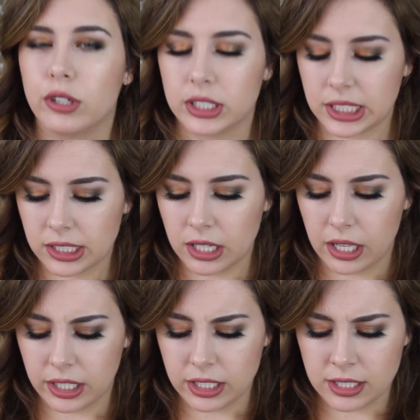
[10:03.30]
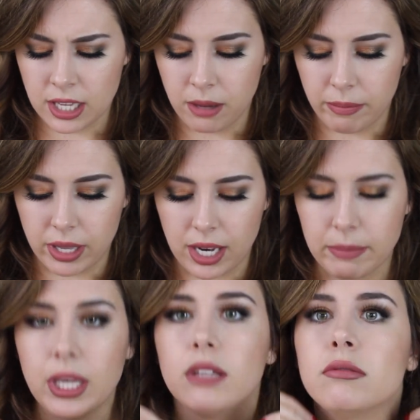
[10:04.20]
$14, but I
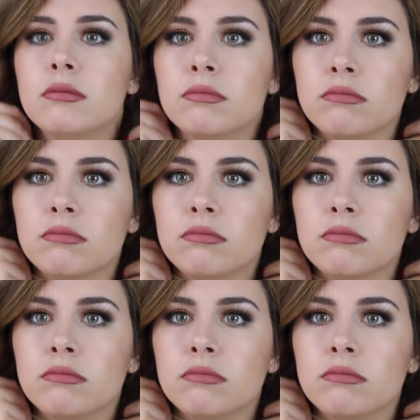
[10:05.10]
mean,